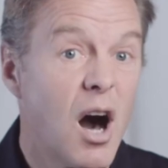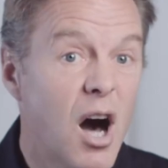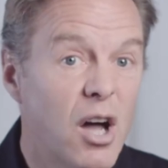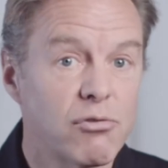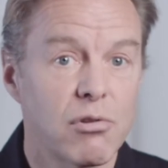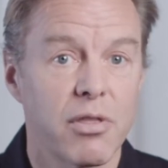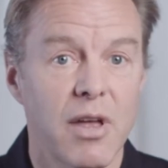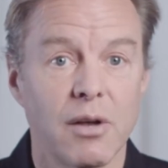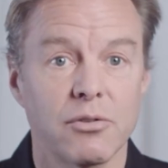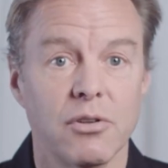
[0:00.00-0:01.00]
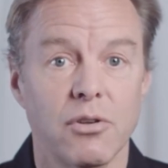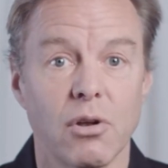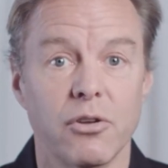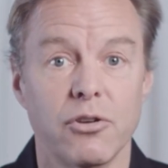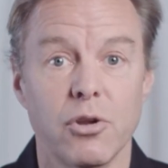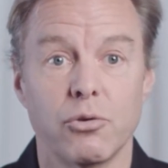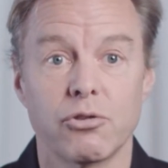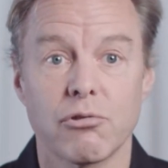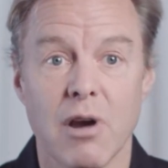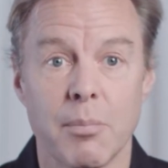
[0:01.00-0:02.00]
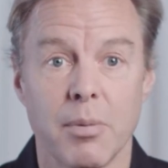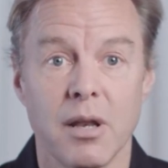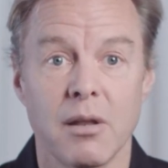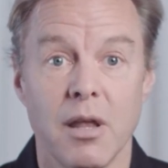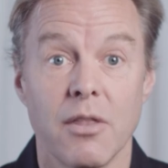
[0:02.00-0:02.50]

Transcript: $100,000 and you scrap it,